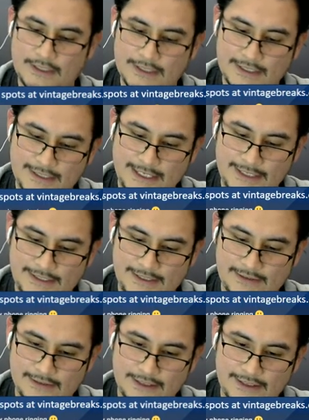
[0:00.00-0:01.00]

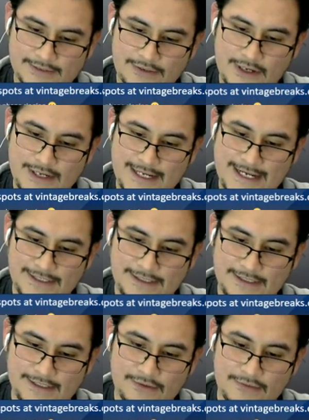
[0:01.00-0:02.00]
90, uh, card
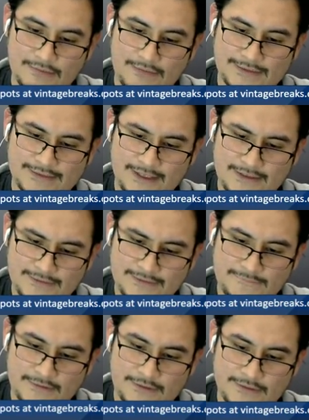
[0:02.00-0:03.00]
90,
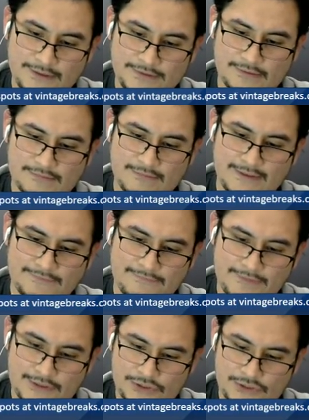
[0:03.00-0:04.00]
Rasalov
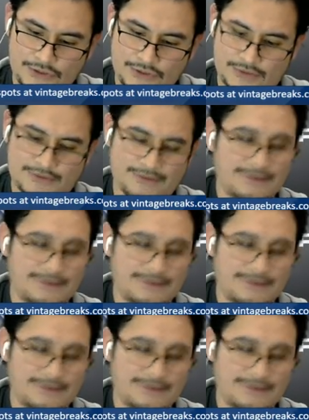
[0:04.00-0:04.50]
Nesterovic.